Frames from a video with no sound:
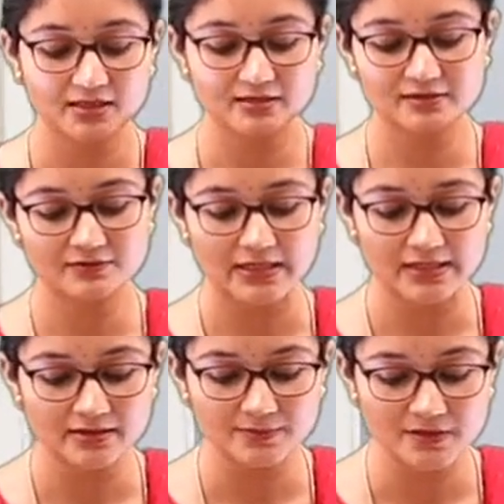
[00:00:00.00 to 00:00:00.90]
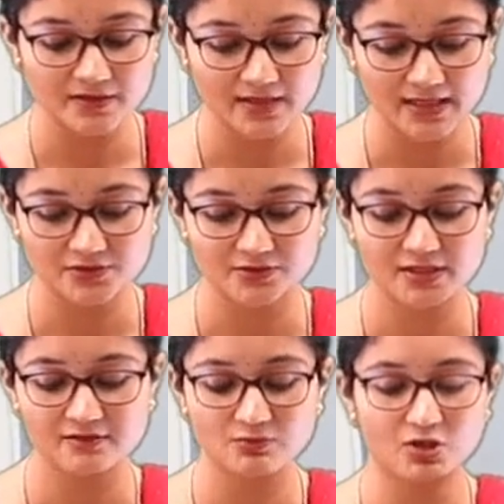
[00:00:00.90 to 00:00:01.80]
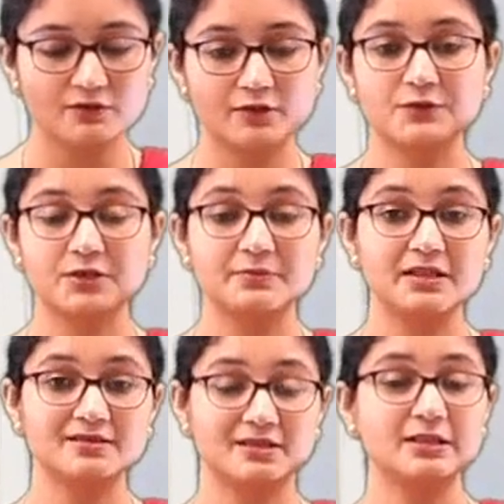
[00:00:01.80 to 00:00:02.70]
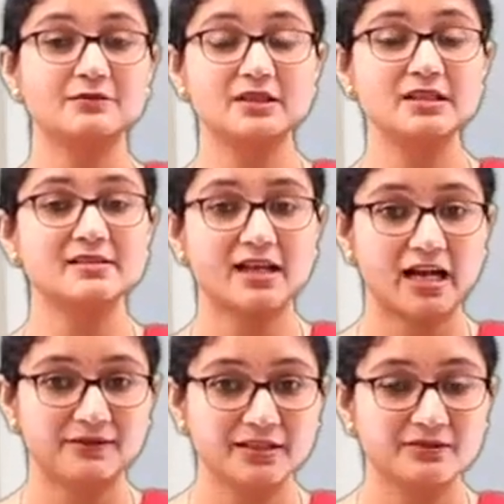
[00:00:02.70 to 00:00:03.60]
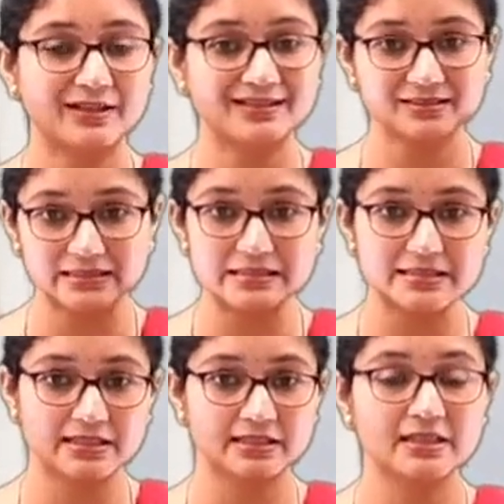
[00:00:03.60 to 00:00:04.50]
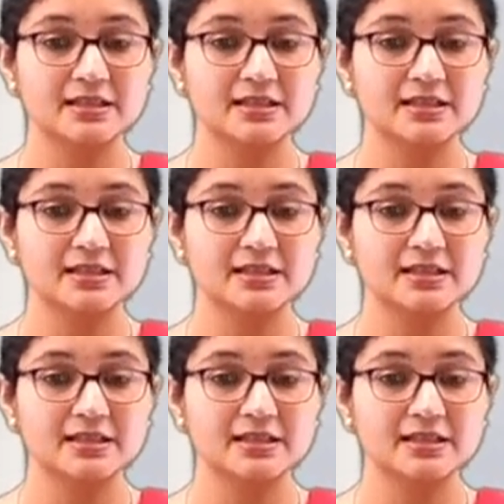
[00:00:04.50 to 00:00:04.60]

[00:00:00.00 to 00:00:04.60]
This is why the person has to take small frequent meals if he is having, while eating,